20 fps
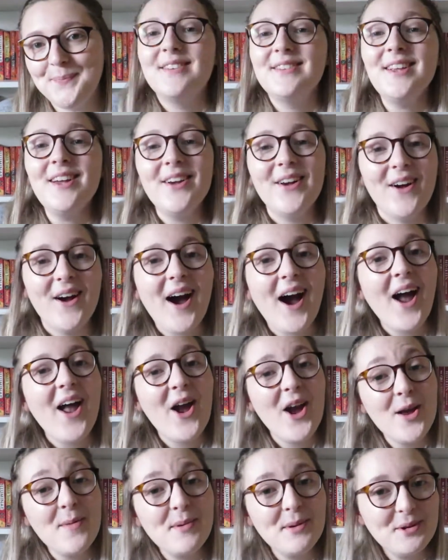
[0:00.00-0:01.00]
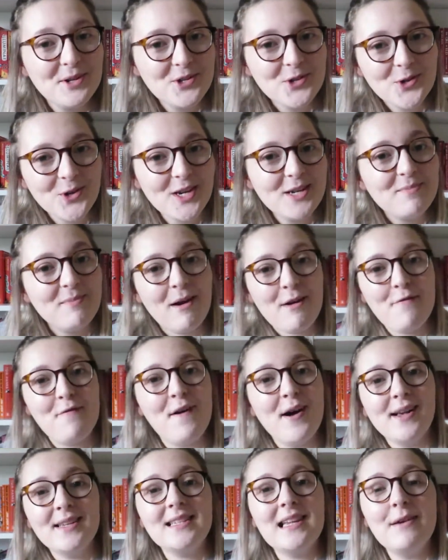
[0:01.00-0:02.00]
So I hope you enjoyed my
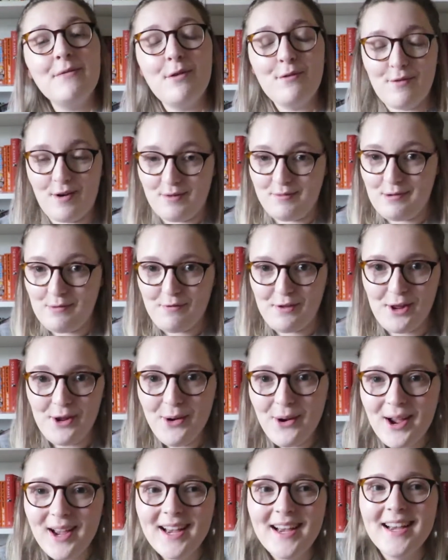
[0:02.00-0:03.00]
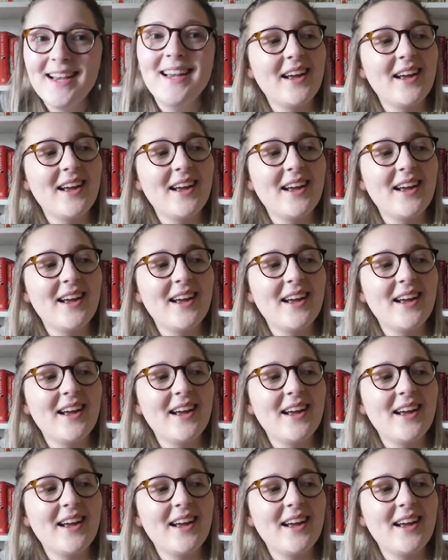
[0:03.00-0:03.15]
first ever rant review.